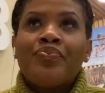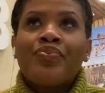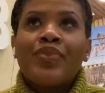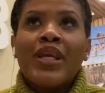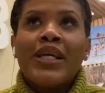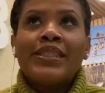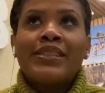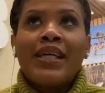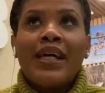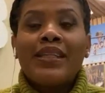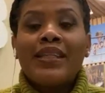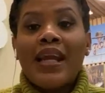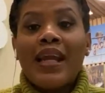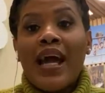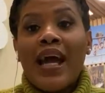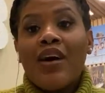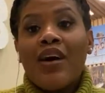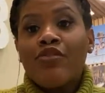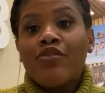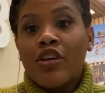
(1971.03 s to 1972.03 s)
it's not that I
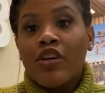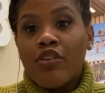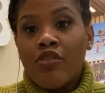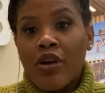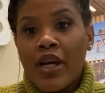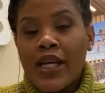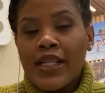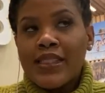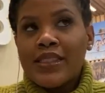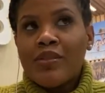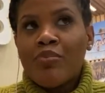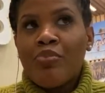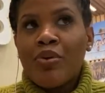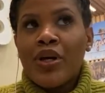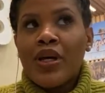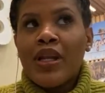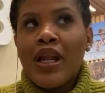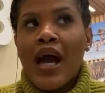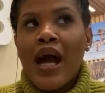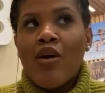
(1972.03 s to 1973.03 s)
have regrets,
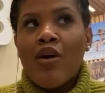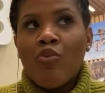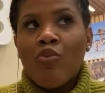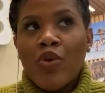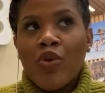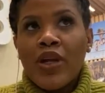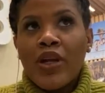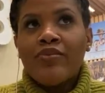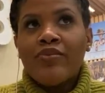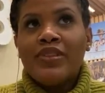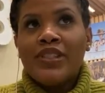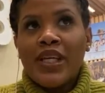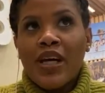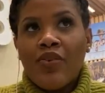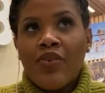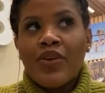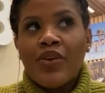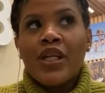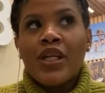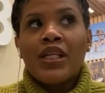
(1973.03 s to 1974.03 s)
but I would have
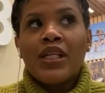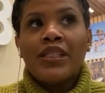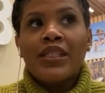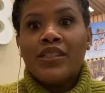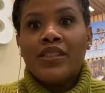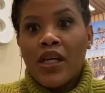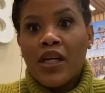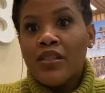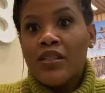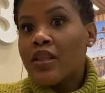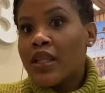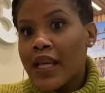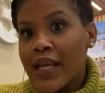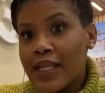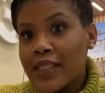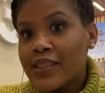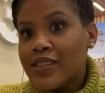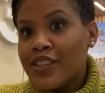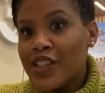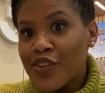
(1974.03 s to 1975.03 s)
definitely done
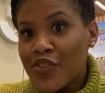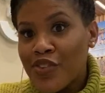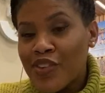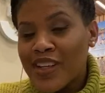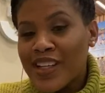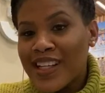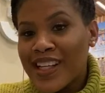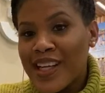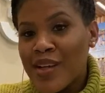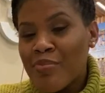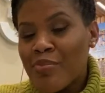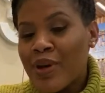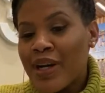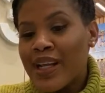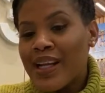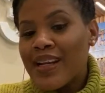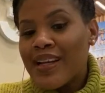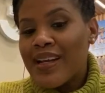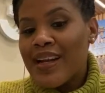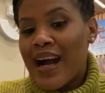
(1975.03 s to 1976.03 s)
things differently.
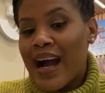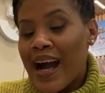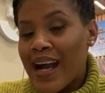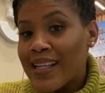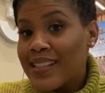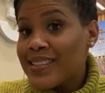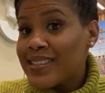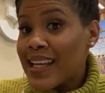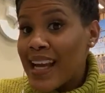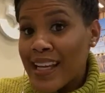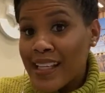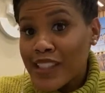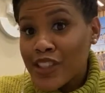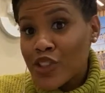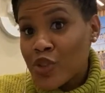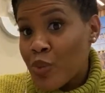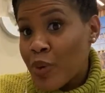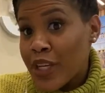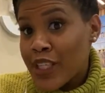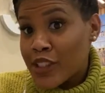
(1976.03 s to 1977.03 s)
But hindsight is
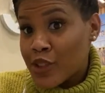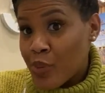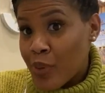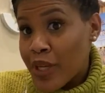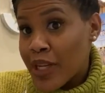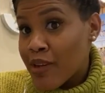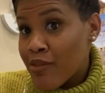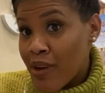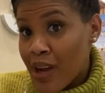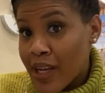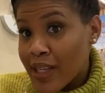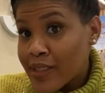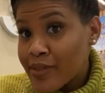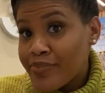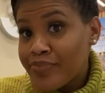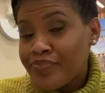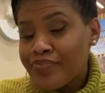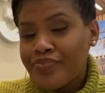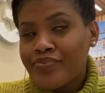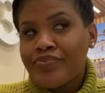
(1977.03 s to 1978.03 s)
2020, right?
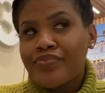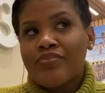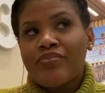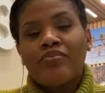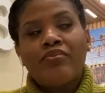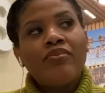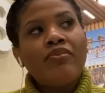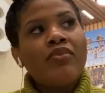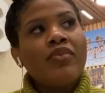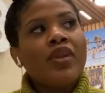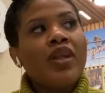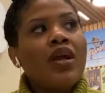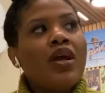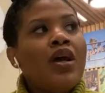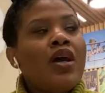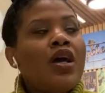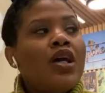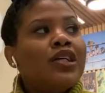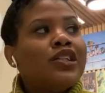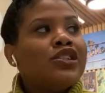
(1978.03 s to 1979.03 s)

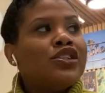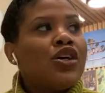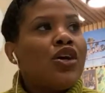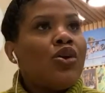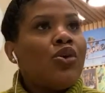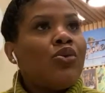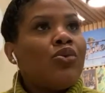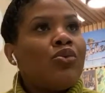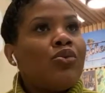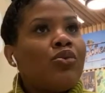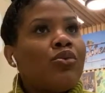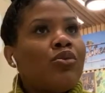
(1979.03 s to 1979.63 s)
So